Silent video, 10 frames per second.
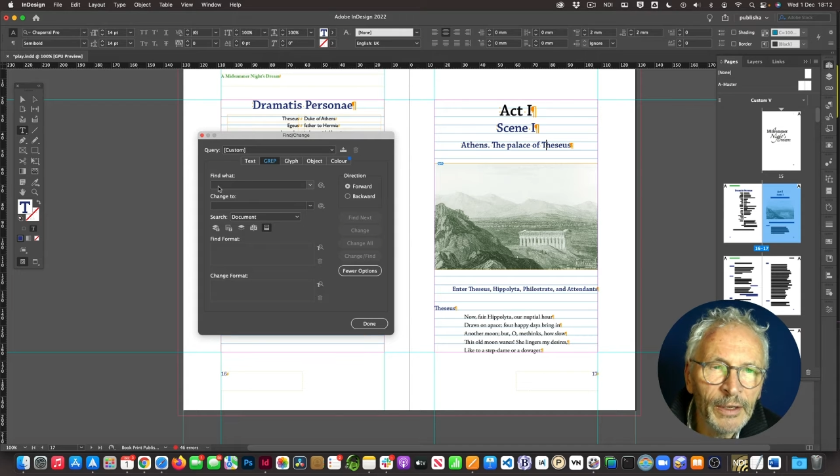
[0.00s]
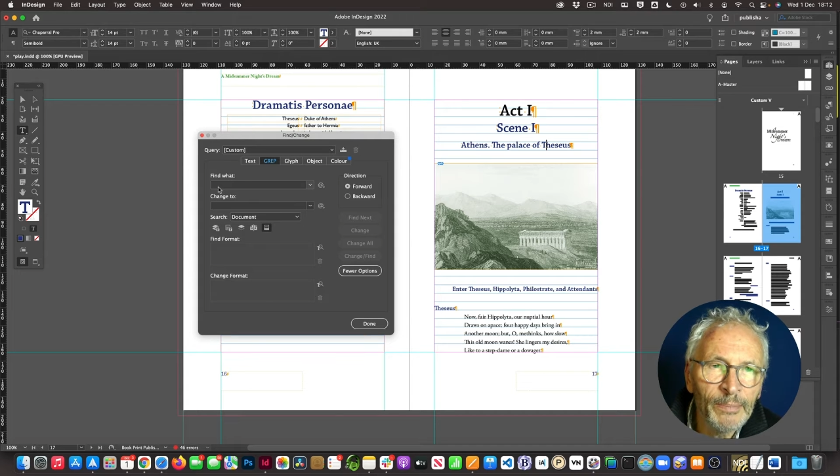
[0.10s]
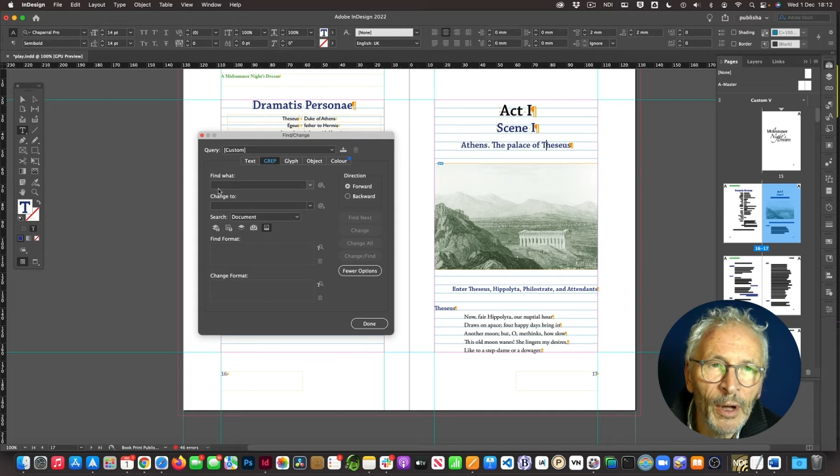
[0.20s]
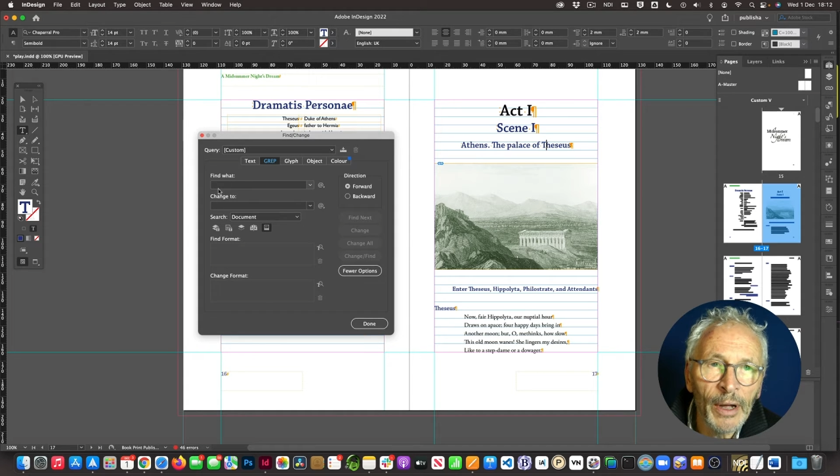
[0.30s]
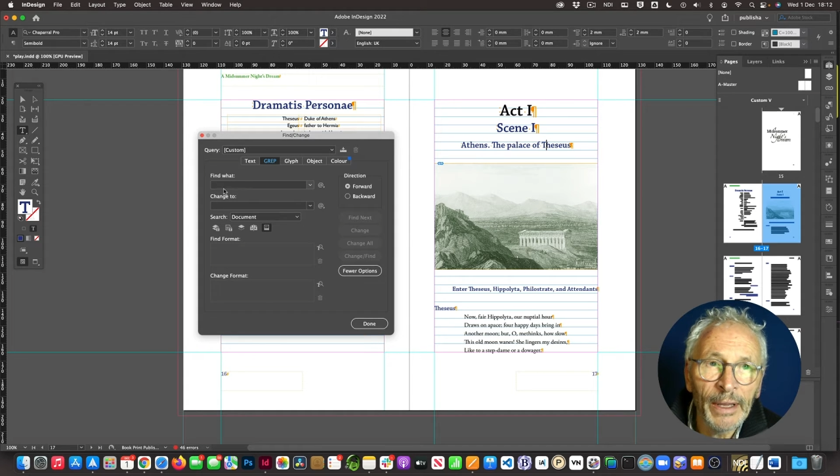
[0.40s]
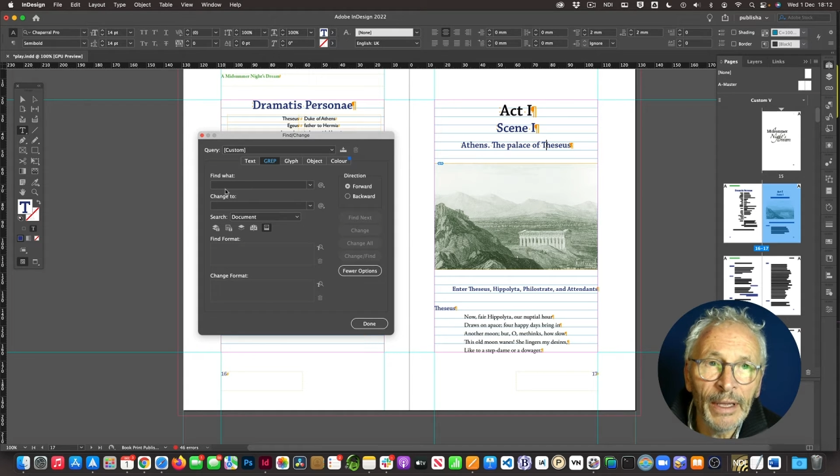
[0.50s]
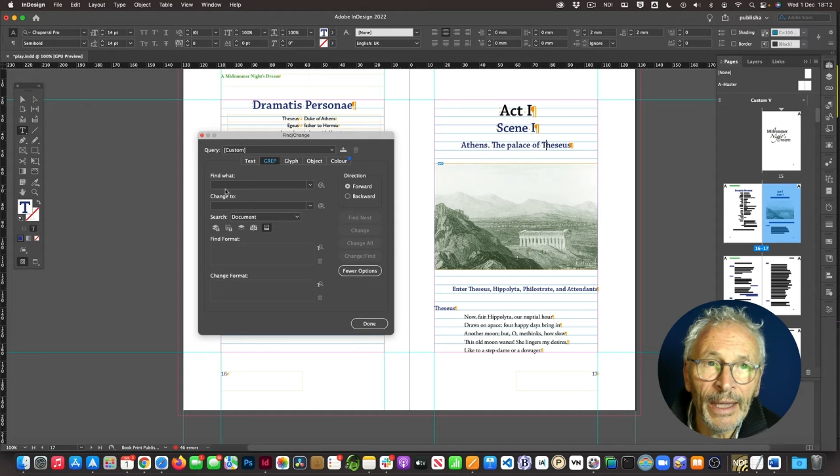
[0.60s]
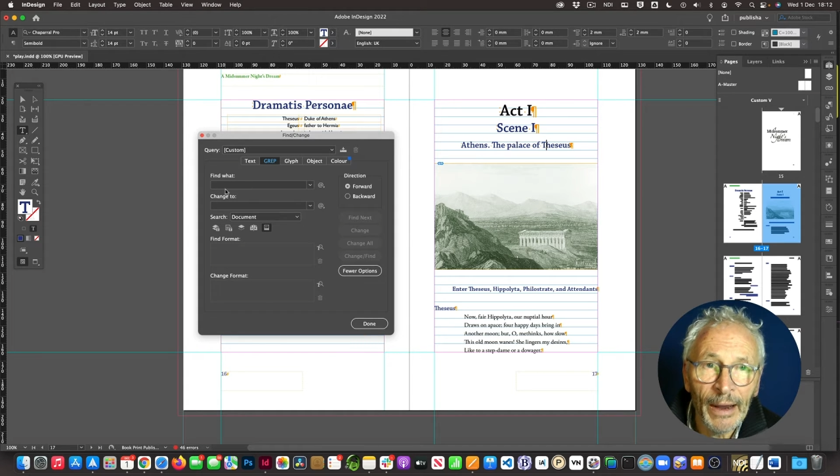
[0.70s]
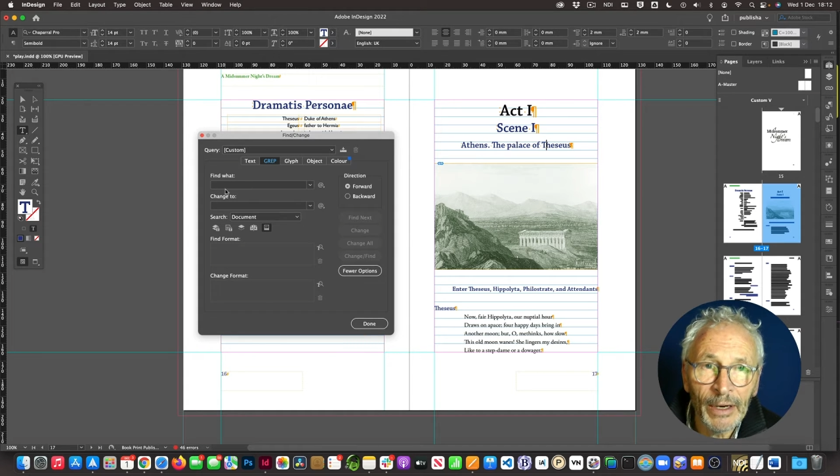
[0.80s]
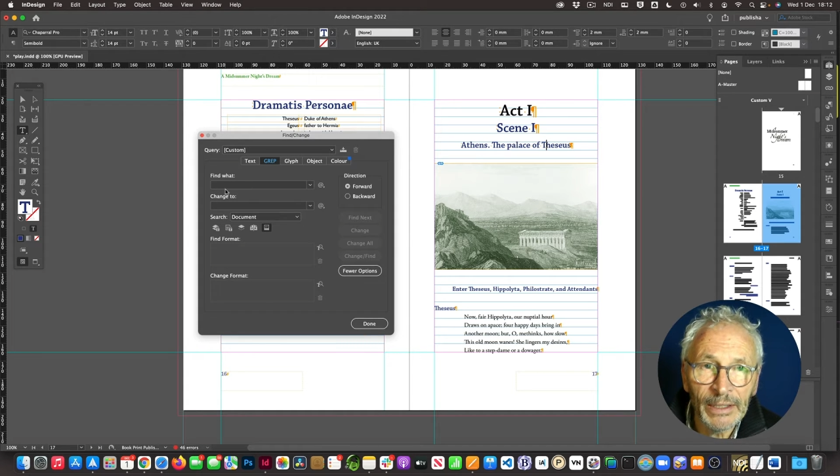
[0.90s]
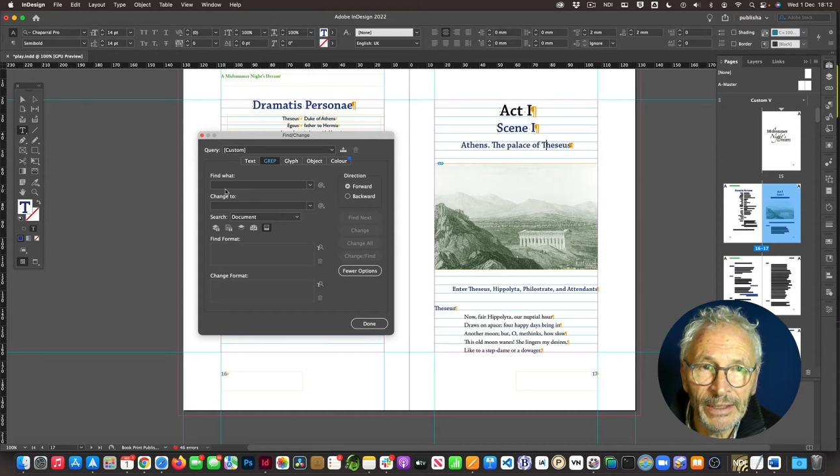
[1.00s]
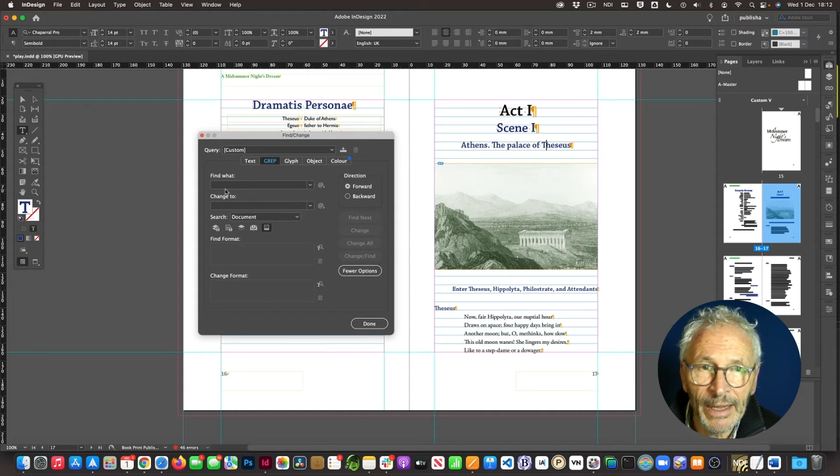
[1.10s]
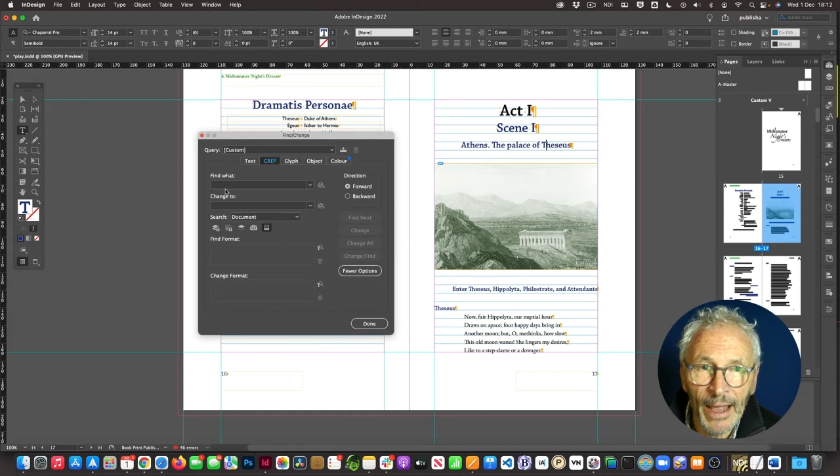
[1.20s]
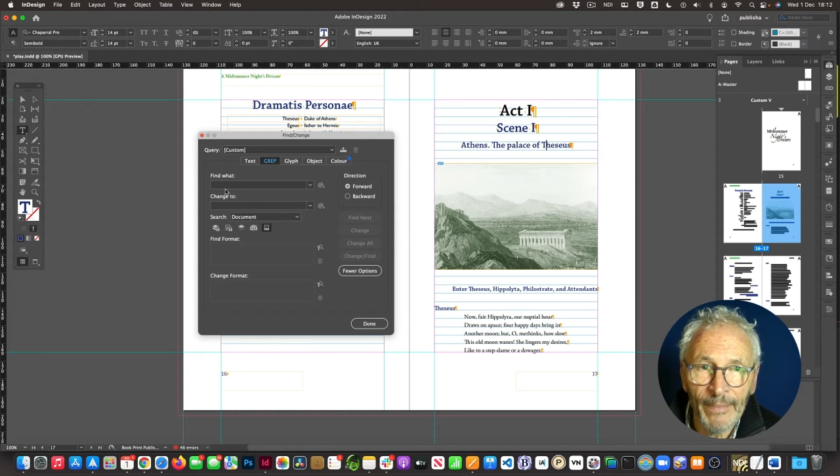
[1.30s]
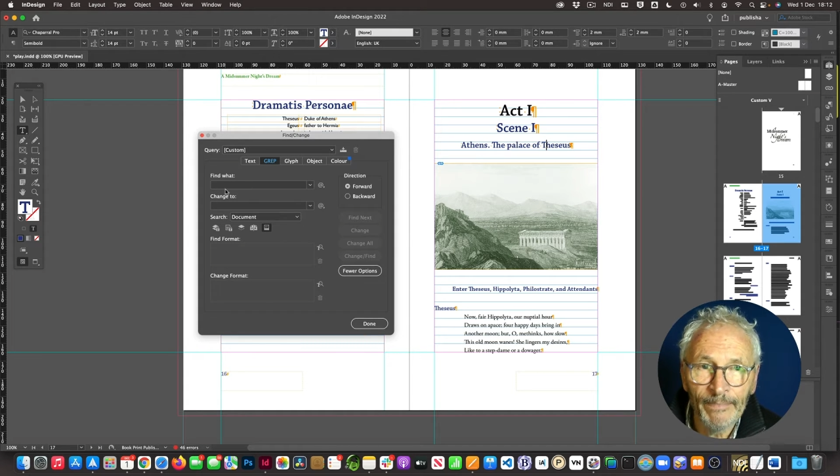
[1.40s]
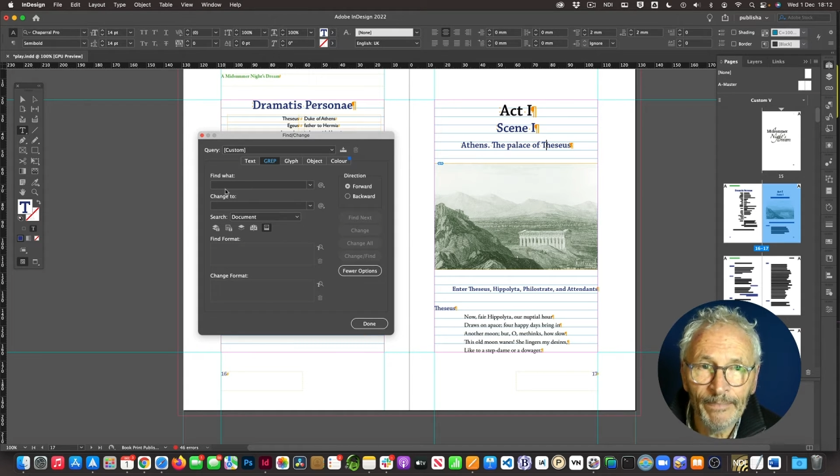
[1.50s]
my character name.